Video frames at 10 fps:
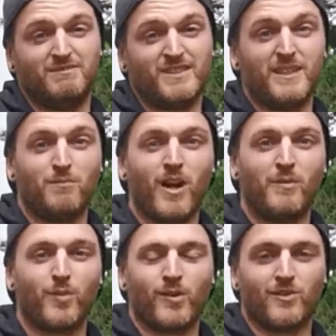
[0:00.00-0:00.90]
it
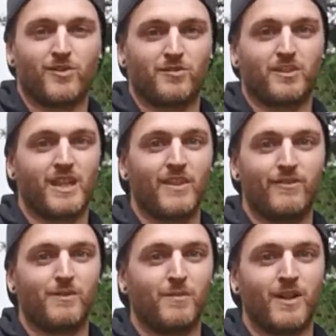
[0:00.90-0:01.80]
might pull a shot
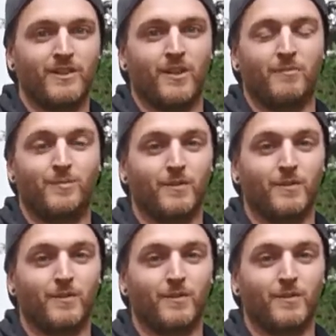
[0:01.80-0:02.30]
together, it might not,